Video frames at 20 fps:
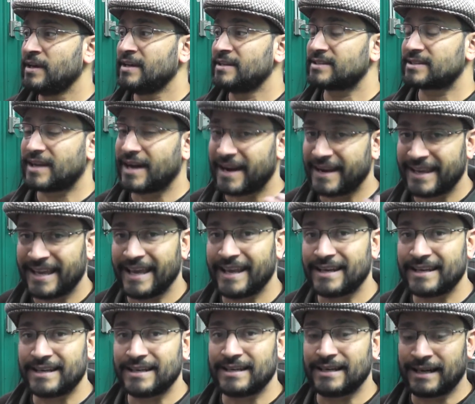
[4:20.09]

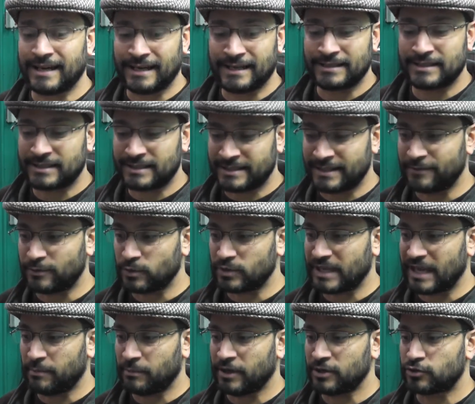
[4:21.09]
It's difficult to
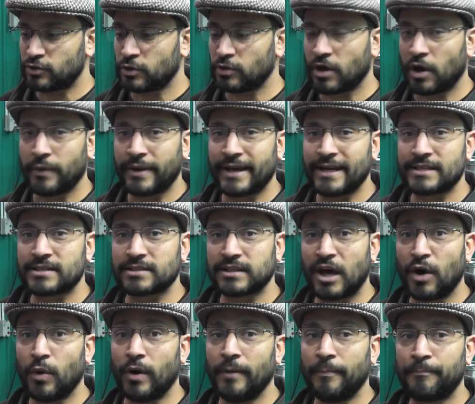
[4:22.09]
get my drill going any
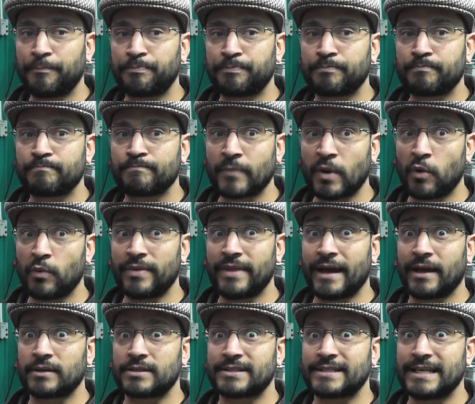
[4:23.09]
slower
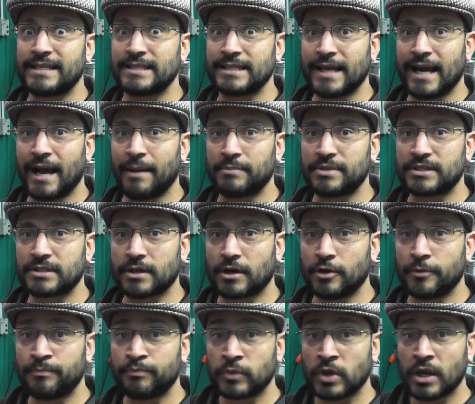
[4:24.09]
without seizing up.
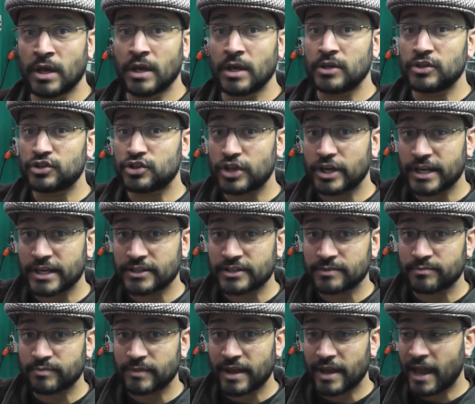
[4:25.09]
So
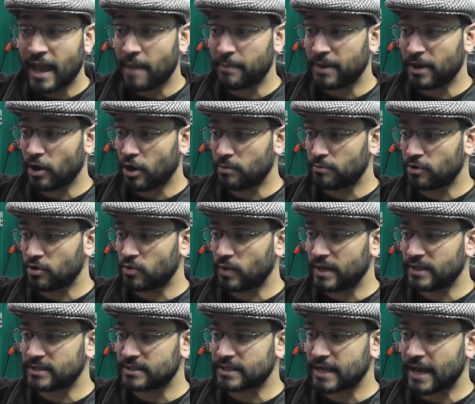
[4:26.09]
cheers, happy Homebrew
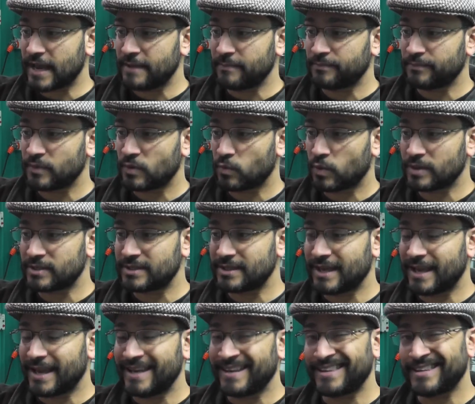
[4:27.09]
Wednesday. Once
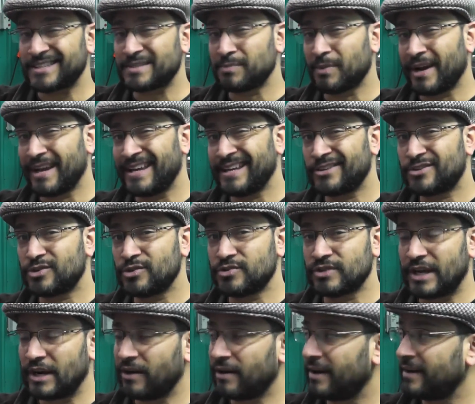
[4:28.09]
again, this might hit
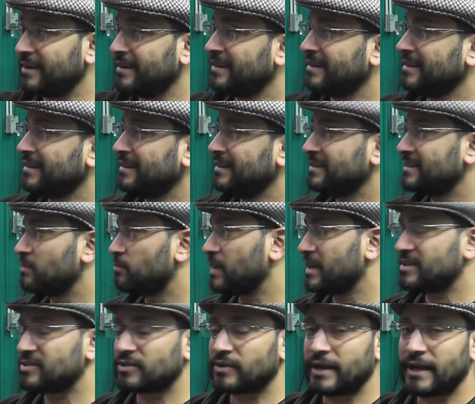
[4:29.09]
Tuesday night,
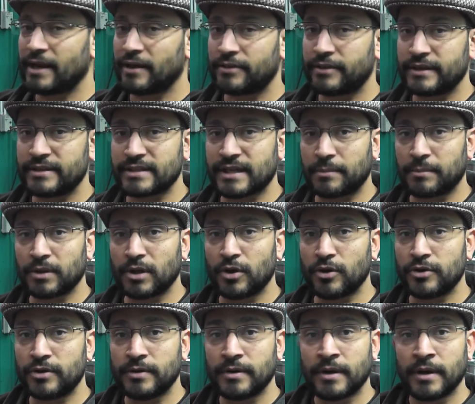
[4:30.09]
depends on how things
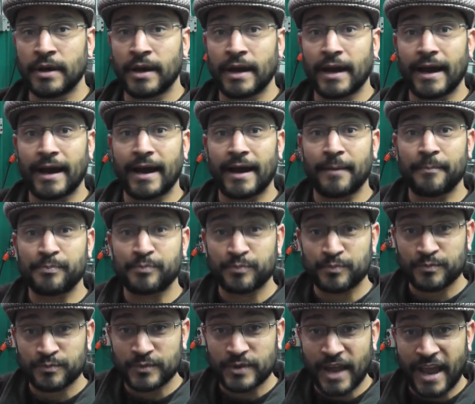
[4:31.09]
upload.
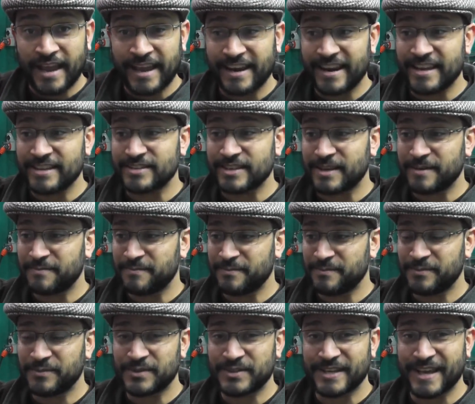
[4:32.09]
Take it easy.
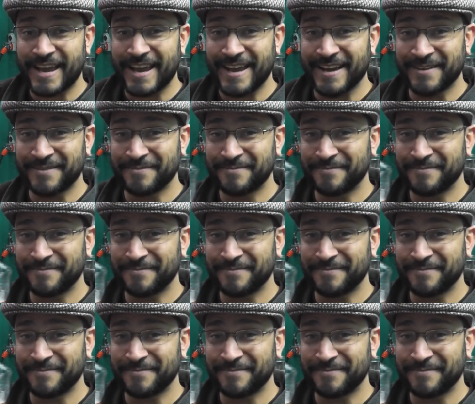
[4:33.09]
See ya.